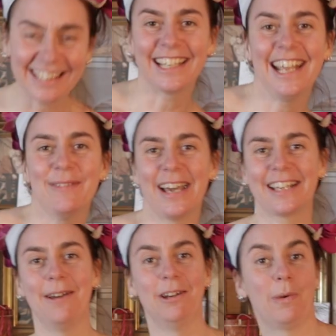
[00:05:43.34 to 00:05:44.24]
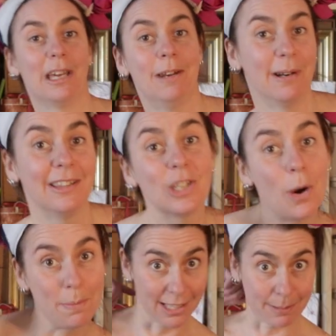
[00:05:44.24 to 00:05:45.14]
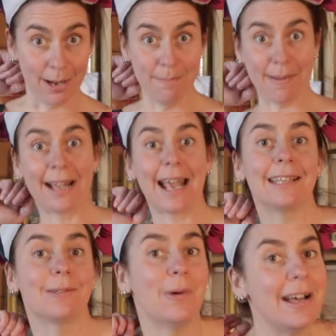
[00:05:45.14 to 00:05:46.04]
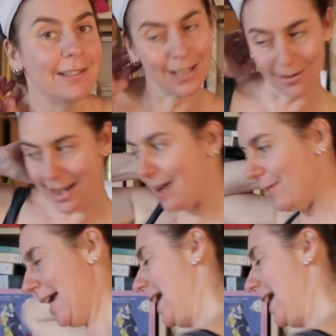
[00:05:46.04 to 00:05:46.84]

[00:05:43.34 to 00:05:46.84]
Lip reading: So keep that going, and we're going to bring the top of the spine back as well. So now